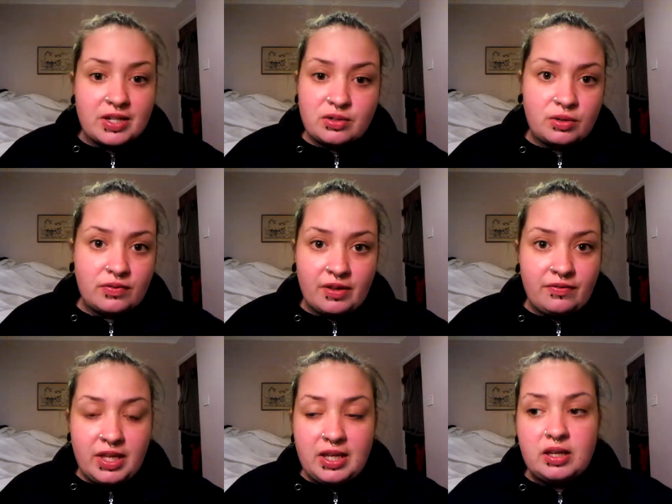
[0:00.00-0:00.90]
I don't know if they're
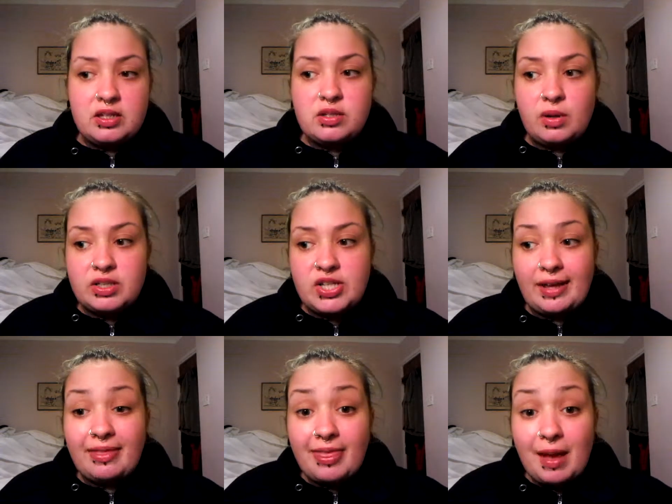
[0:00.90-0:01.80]
vegan, so I'll
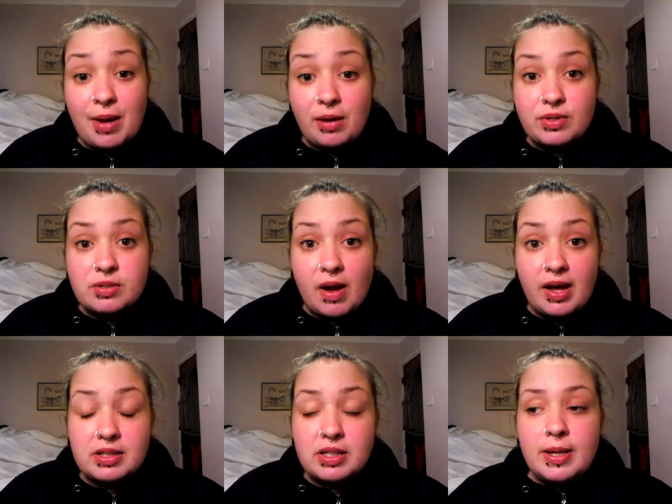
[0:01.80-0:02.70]
check them out as
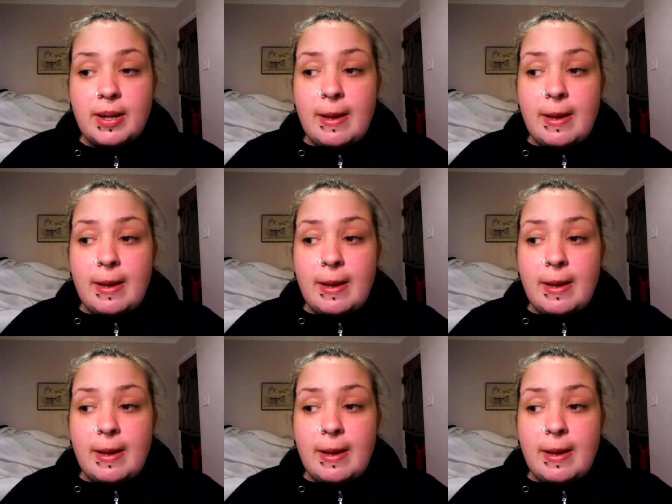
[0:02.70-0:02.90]
well.